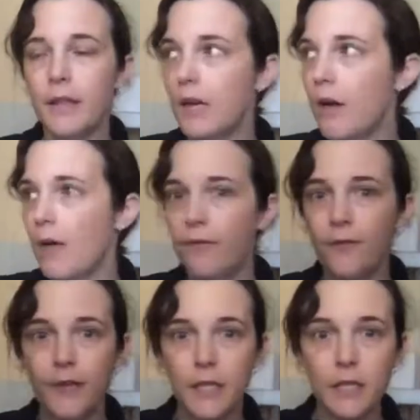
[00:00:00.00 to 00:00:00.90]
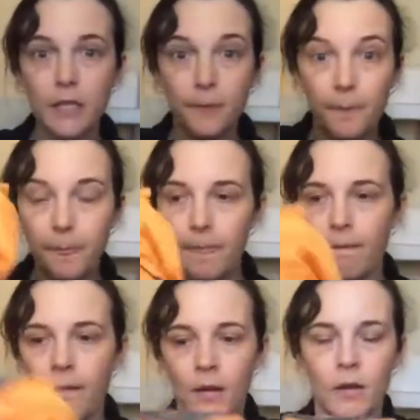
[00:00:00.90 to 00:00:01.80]
they're fitted,
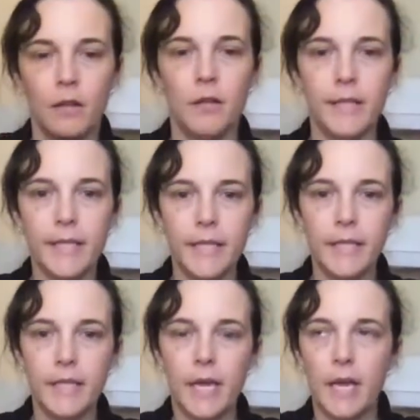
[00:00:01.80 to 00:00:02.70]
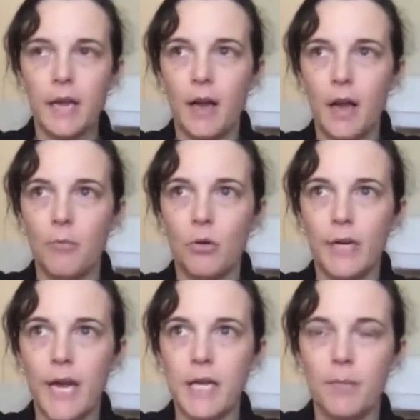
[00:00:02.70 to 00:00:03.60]
this is their
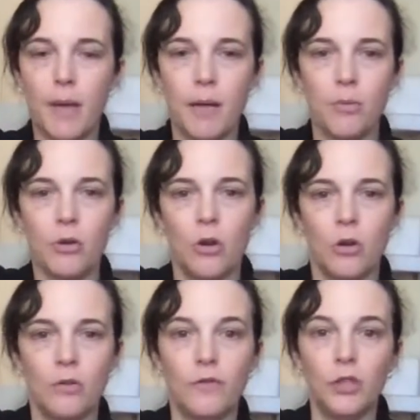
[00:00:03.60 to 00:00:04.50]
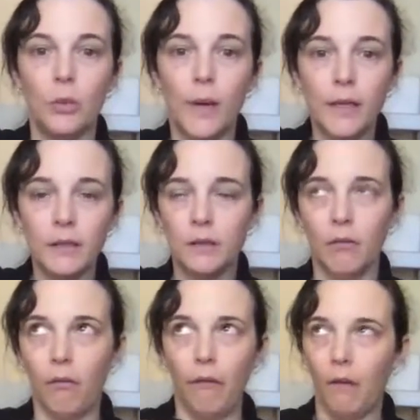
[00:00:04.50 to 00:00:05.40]
organic bamboo cotton velour.
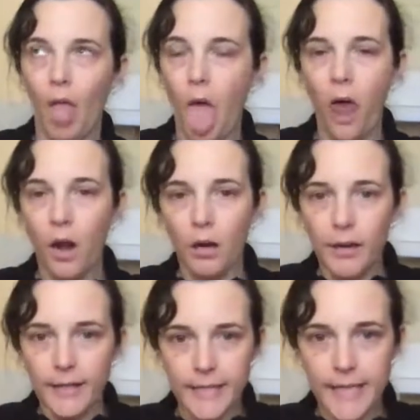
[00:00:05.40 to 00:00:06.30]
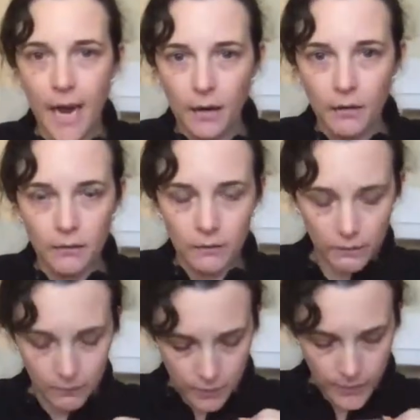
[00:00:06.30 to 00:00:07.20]
It's a tongue
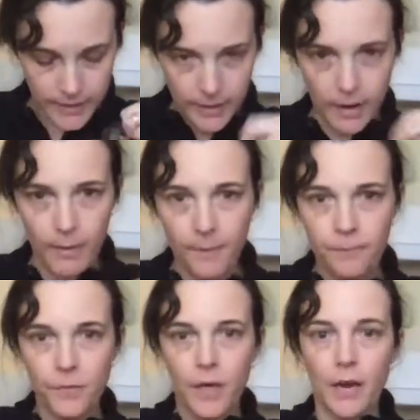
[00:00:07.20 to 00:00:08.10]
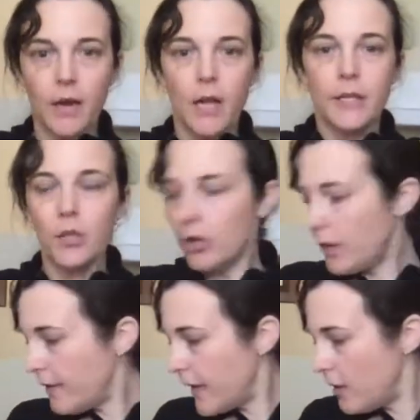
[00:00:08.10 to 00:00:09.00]
twister, that one. Okay, so
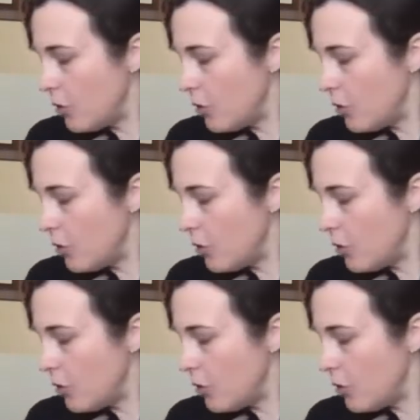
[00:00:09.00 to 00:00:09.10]
their